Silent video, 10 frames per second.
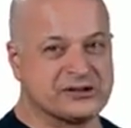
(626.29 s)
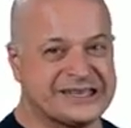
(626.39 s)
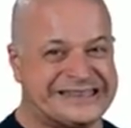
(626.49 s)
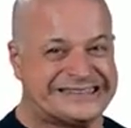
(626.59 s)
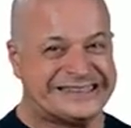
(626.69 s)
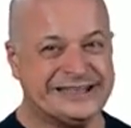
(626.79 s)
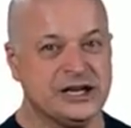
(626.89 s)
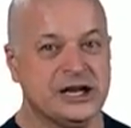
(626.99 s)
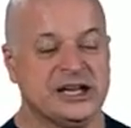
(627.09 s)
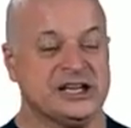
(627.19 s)
lesion,
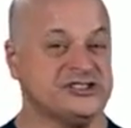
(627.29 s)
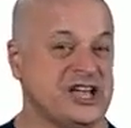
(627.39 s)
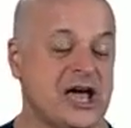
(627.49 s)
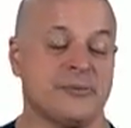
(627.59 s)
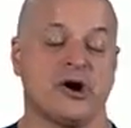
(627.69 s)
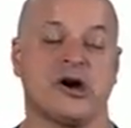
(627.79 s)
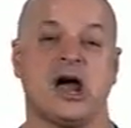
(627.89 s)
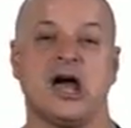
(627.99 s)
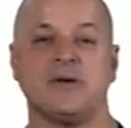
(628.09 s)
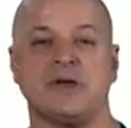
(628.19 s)
is the
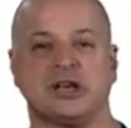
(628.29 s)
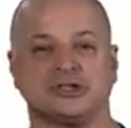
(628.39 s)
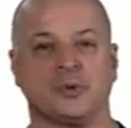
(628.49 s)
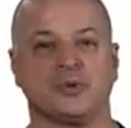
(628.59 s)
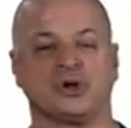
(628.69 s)
MRI, because when we're